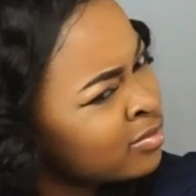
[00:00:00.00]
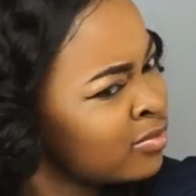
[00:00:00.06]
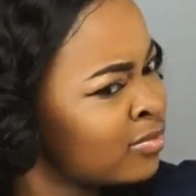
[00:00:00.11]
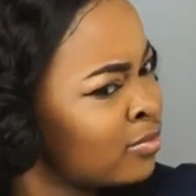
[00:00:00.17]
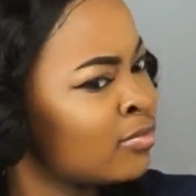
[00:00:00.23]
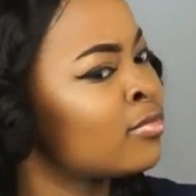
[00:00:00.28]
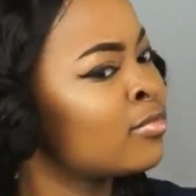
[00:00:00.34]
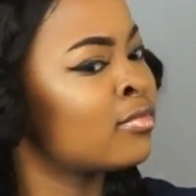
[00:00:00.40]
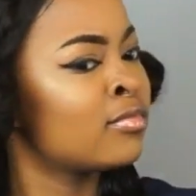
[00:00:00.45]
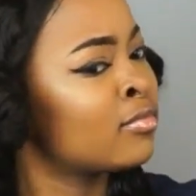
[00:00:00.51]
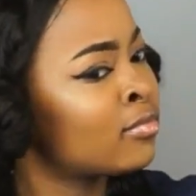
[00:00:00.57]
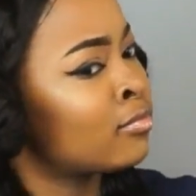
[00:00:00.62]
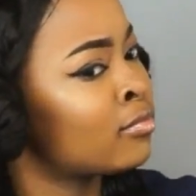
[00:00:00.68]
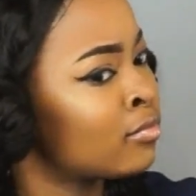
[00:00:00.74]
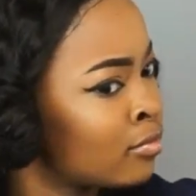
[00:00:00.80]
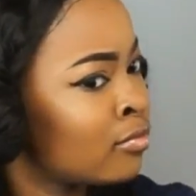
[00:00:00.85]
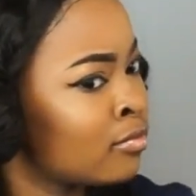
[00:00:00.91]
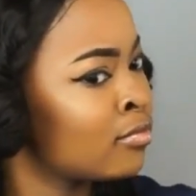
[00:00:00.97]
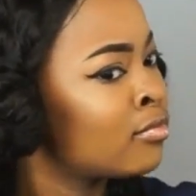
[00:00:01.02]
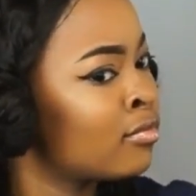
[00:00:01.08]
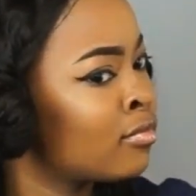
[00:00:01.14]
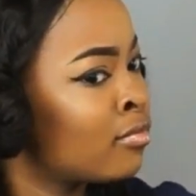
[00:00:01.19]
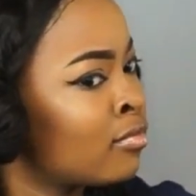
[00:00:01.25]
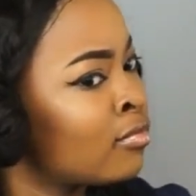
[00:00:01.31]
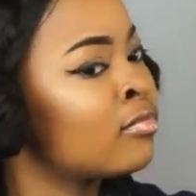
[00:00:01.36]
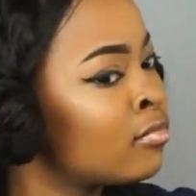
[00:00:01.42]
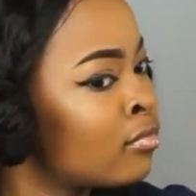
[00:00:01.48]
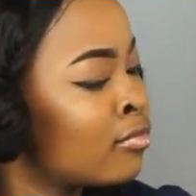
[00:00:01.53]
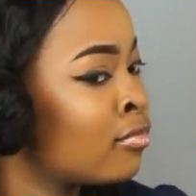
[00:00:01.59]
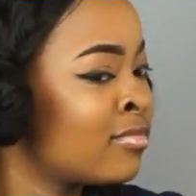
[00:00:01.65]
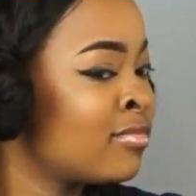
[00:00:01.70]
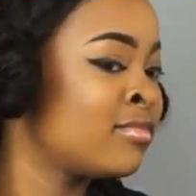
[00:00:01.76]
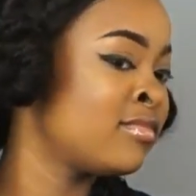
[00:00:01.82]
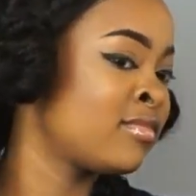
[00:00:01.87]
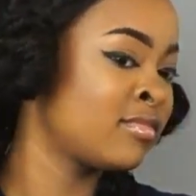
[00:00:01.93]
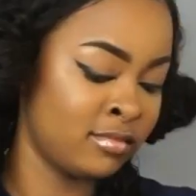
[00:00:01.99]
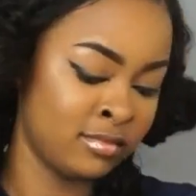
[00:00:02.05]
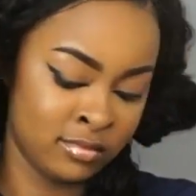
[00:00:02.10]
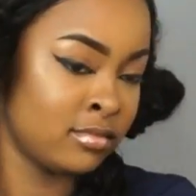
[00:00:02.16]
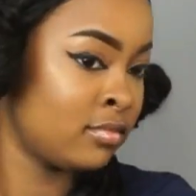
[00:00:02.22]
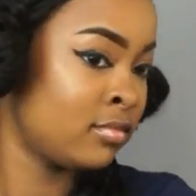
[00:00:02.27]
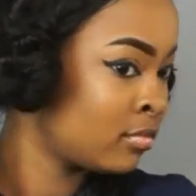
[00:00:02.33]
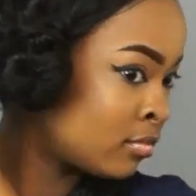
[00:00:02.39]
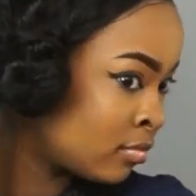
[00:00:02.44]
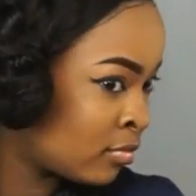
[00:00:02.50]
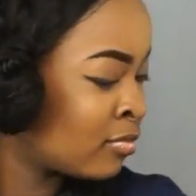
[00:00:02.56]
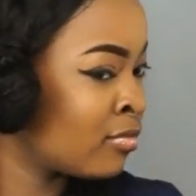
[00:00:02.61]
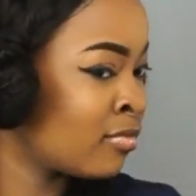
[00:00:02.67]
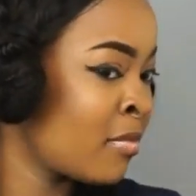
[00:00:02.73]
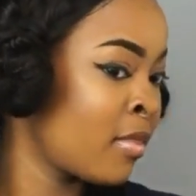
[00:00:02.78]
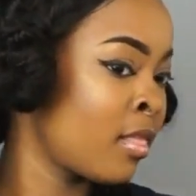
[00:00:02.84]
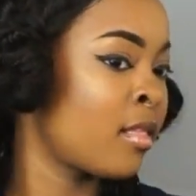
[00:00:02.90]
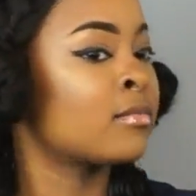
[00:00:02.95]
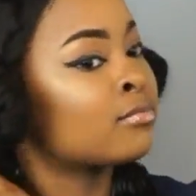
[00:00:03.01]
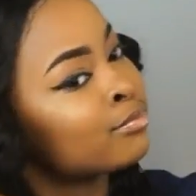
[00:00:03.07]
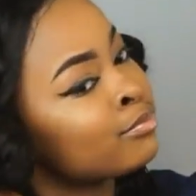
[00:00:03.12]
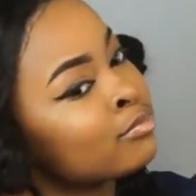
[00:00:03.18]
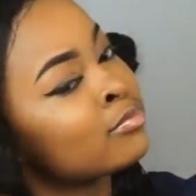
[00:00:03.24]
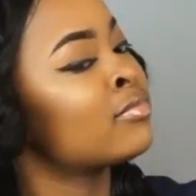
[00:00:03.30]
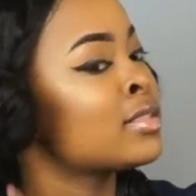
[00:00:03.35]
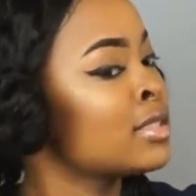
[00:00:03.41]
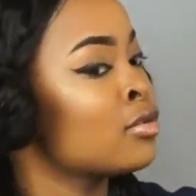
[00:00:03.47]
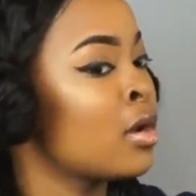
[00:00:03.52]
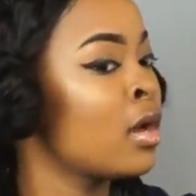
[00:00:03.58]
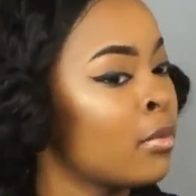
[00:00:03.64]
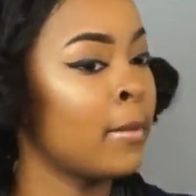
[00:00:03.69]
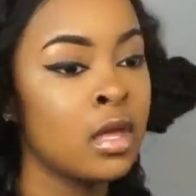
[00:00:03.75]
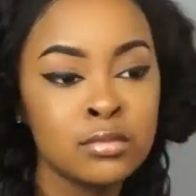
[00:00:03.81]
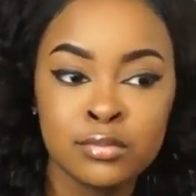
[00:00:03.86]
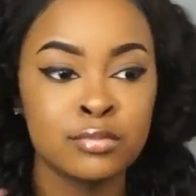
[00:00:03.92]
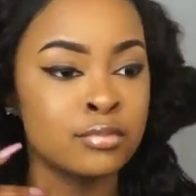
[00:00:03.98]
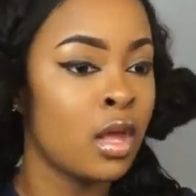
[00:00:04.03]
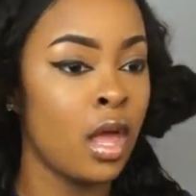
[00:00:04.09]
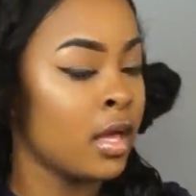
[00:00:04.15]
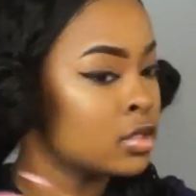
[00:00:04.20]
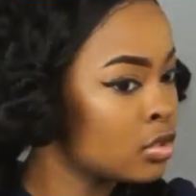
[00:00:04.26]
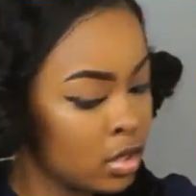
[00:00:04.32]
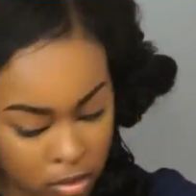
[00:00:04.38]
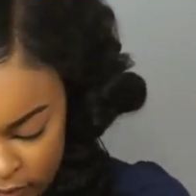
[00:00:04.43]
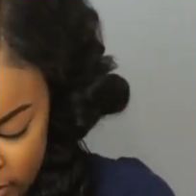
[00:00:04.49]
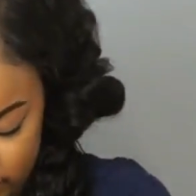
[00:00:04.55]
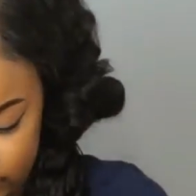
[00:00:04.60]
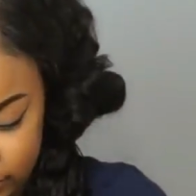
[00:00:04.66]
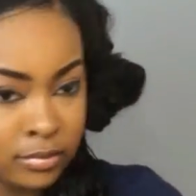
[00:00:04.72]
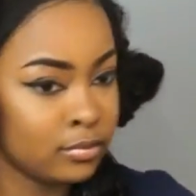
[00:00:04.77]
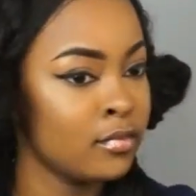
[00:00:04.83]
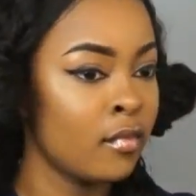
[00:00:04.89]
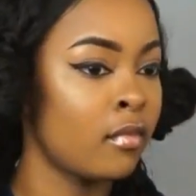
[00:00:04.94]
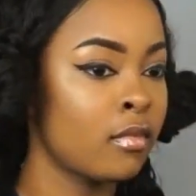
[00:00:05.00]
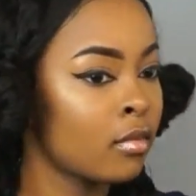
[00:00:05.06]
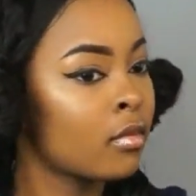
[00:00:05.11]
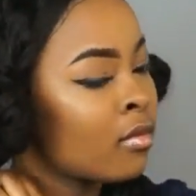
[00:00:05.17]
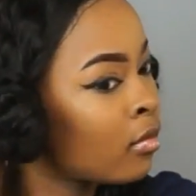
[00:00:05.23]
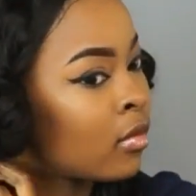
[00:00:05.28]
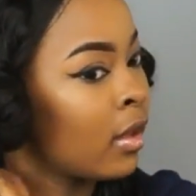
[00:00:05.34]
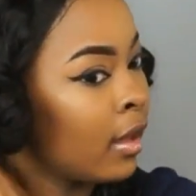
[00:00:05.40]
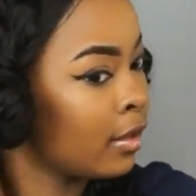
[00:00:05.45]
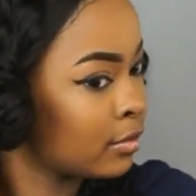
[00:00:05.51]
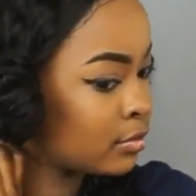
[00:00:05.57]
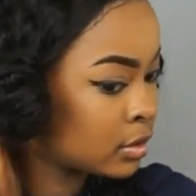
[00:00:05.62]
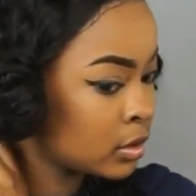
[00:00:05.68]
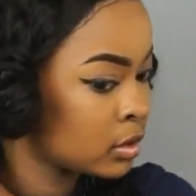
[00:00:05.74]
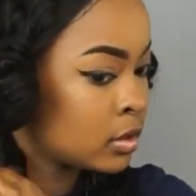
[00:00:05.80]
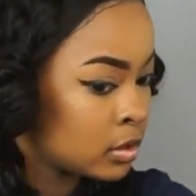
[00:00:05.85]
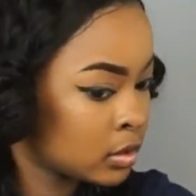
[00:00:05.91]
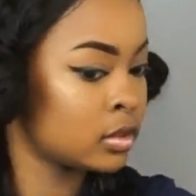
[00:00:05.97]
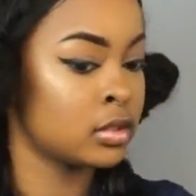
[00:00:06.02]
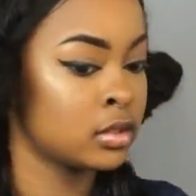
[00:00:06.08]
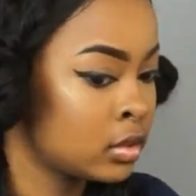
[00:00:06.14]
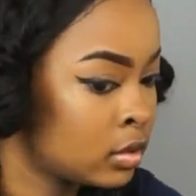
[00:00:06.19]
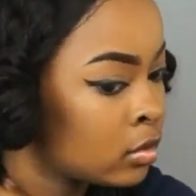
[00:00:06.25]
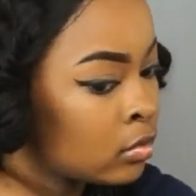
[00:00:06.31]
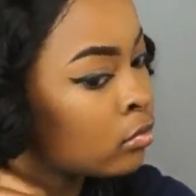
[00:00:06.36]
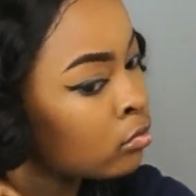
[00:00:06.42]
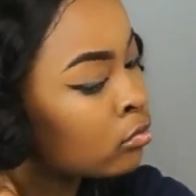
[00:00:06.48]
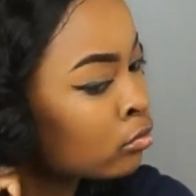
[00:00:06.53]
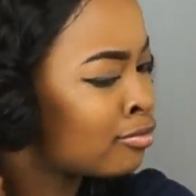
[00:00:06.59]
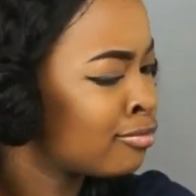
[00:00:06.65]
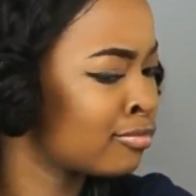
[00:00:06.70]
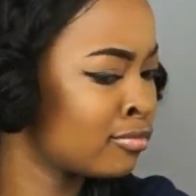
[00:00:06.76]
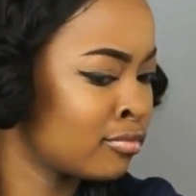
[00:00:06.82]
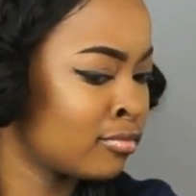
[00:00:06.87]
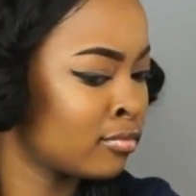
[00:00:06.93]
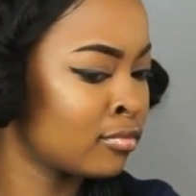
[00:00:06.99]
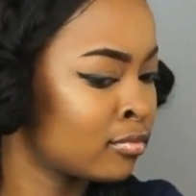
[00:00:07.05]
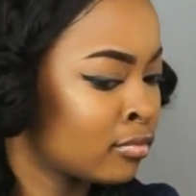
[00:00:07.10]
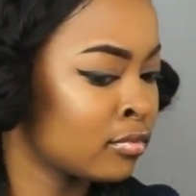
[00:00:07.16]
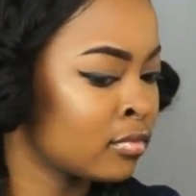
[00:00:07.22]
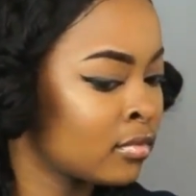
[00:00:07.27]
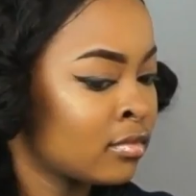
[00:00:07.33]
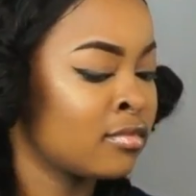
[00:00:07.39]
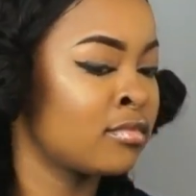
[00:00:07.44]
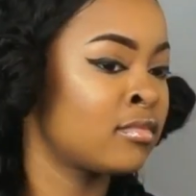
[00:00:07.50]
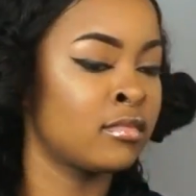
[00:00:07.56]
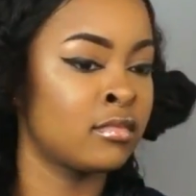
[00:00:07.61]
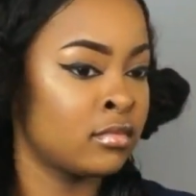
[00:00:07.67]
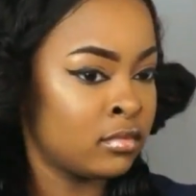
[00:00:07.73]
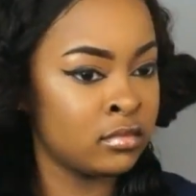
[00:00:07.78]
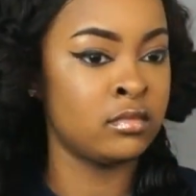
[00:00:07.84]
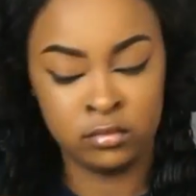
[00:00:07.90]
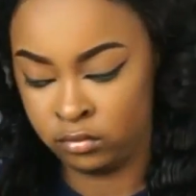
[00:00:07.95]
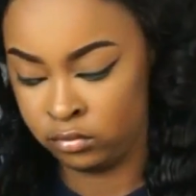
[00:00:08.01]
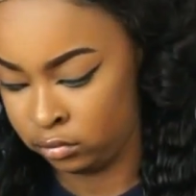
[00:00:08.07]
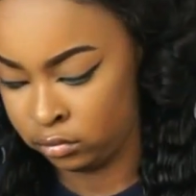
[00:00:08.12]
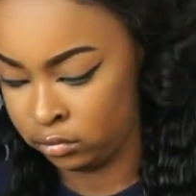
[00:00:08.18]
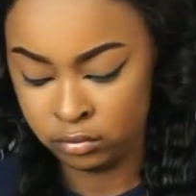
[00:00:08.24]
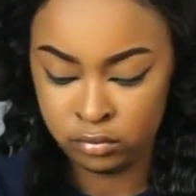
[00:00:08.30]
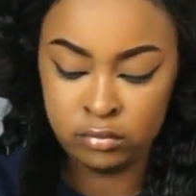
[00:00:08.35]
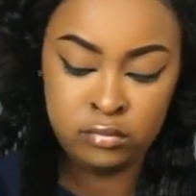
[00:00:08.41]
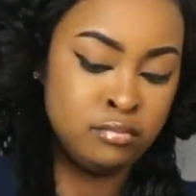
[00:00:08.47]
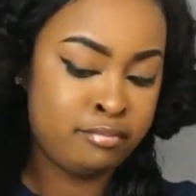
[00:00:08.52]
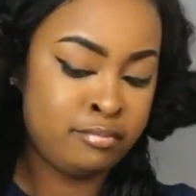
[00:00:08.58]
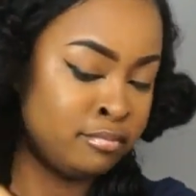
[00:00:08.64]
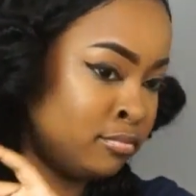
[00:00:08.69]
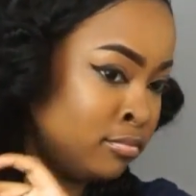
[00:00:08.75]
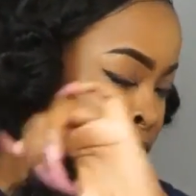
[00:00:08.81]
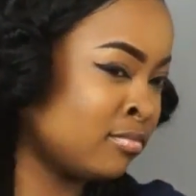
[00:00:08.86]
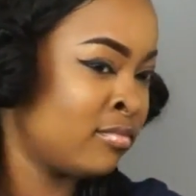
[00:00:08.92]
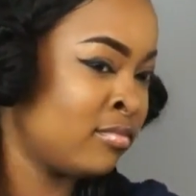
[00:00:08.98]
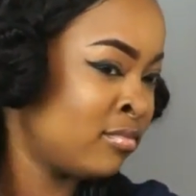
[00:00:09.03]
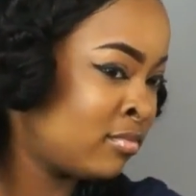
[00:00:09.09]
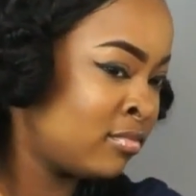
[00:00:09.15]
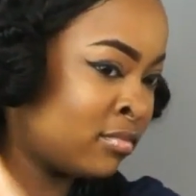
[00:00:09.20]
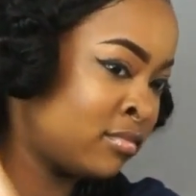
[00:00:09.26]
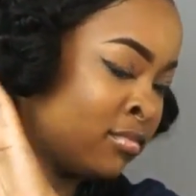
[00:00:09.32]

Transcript: section and I did to the other section, but I'm going to drench it in water, and then I'm going to comb it out to make sure that it's not tangled and I don't have any kinks or anything in the hair.